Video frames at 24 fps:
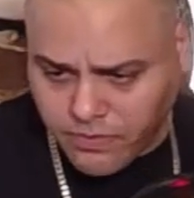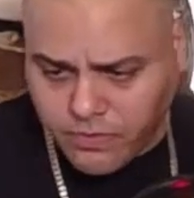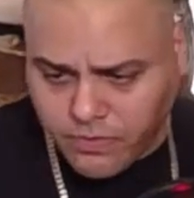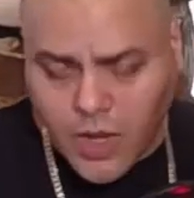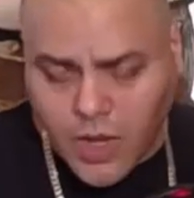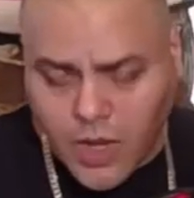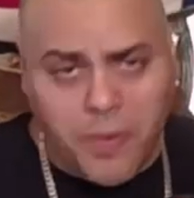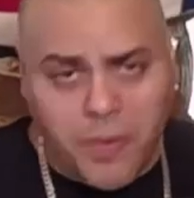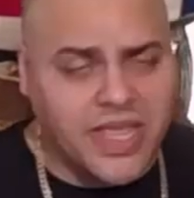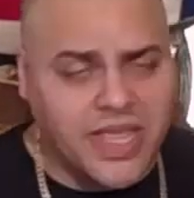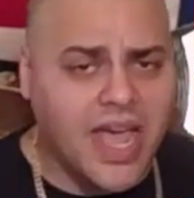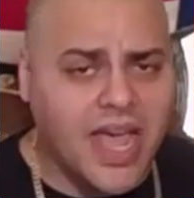
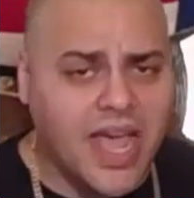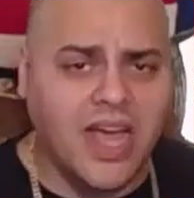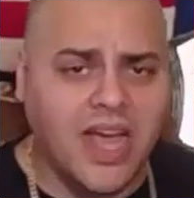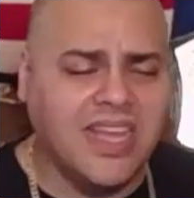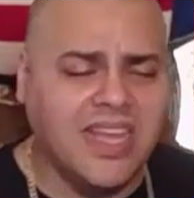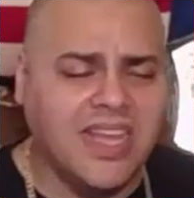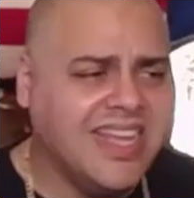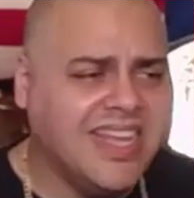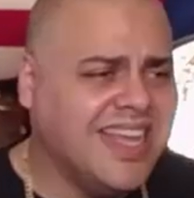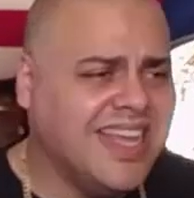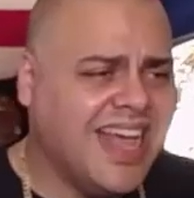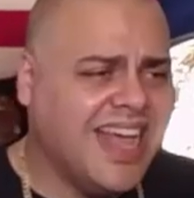but
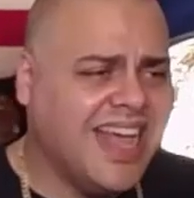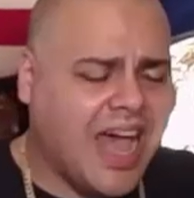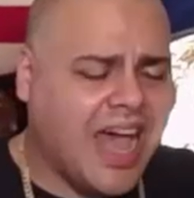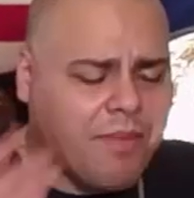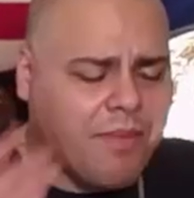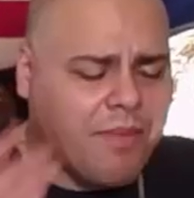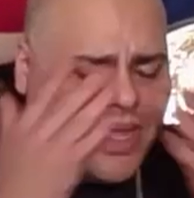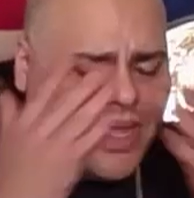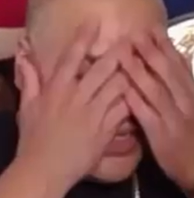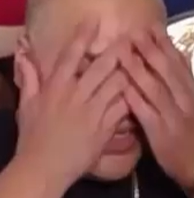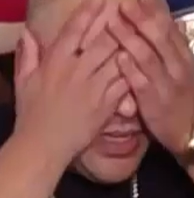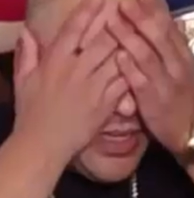yeah, I
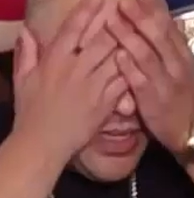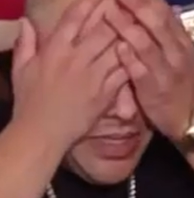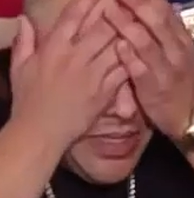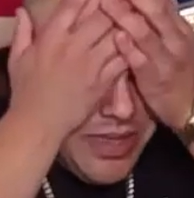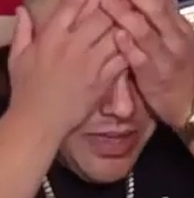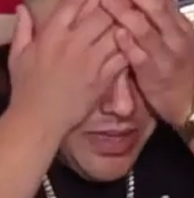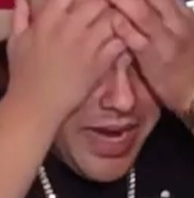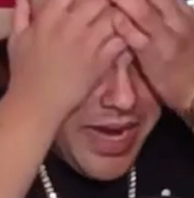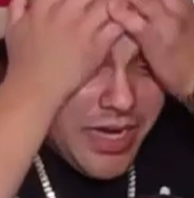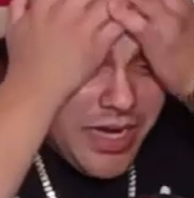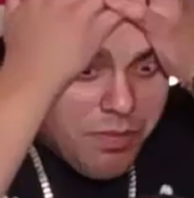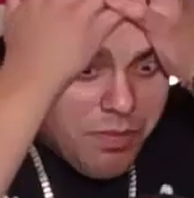mean,
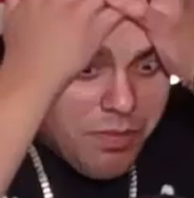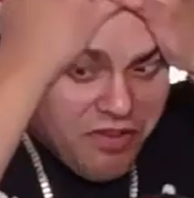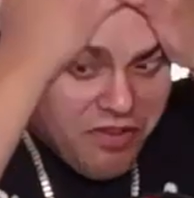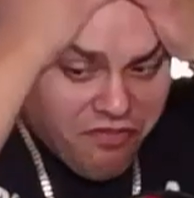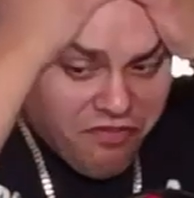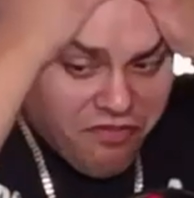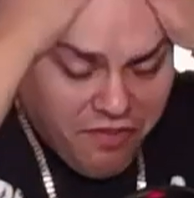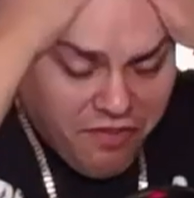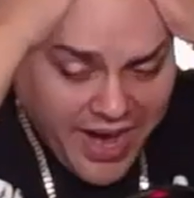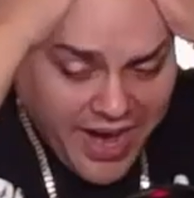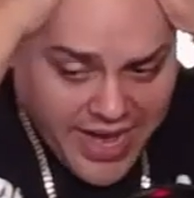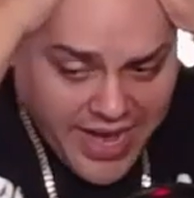they're gonna be
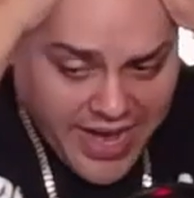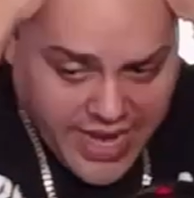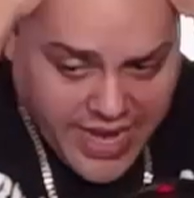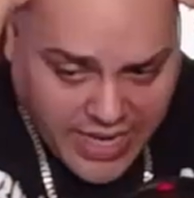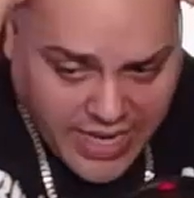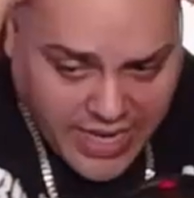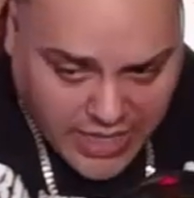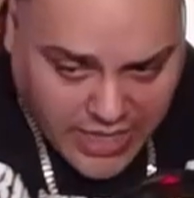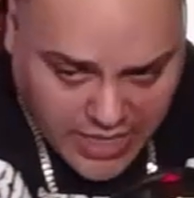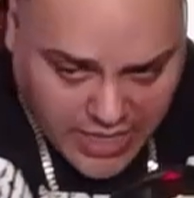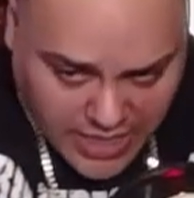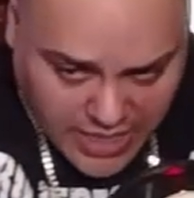
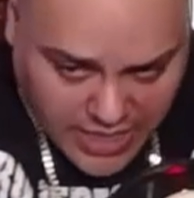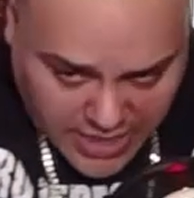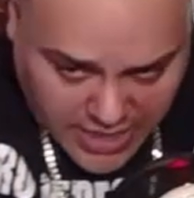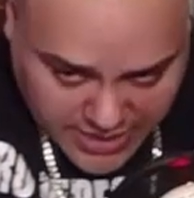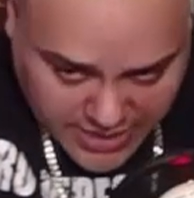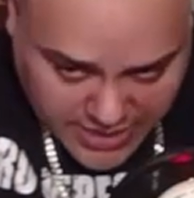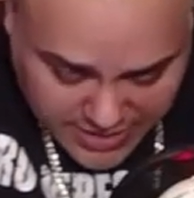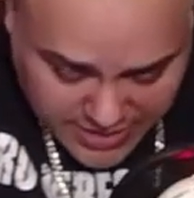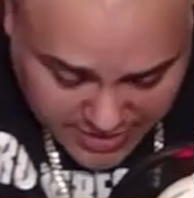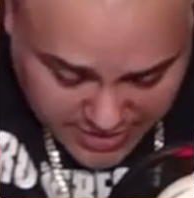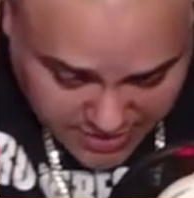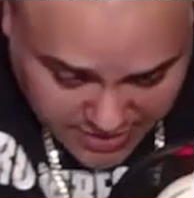fighting.
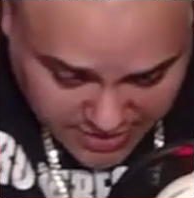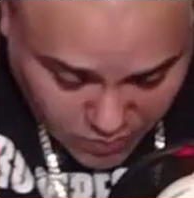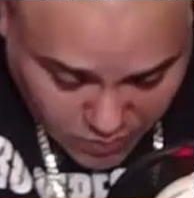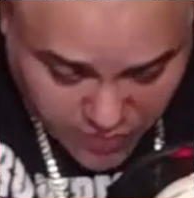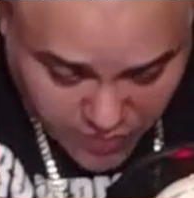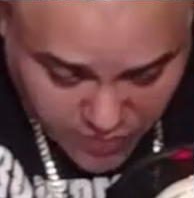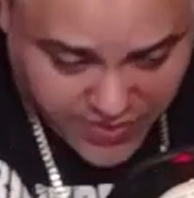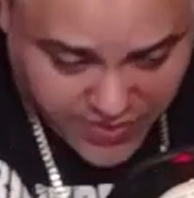Uh, well, they're